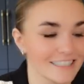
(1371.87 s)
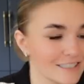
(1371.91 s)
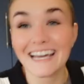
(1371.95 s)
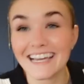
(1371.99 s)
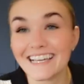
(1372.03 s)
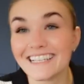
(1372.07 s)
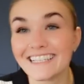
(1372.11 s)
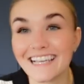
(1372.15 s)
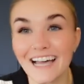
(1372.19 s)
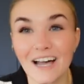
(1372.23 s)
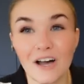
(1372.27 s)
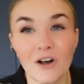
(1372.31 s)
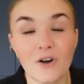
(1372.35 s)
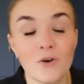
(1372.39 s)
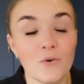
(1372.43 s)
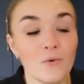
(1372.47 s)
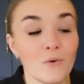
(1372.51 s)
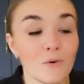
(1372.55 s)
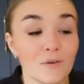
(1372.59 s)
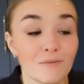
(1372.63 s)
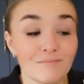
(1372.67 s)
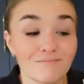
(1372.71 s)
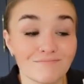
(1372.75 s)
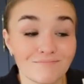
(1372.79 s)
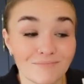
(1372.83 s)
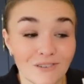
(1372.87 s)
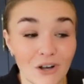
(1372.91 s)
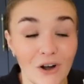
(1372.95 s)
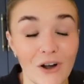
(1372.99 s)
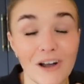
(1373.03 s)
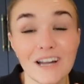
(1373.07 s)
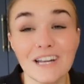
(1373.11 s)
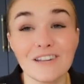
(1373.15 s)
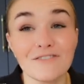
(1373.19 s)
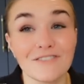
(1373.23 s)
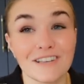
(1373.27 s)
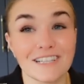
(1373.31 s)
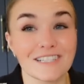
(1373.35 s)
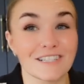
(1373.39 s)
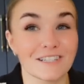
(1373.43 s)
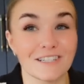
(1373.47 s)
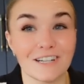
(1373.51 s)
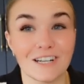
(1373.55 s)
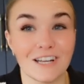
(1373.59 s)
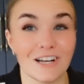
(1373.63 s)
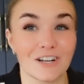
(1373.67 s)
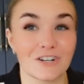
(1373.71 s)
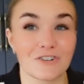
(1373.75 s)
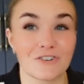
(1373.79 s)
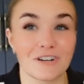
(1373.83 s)
Days out kind of isn't a
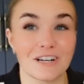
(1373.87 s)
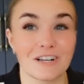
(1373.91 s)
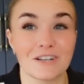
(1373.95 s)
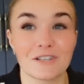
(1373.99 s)
luxury,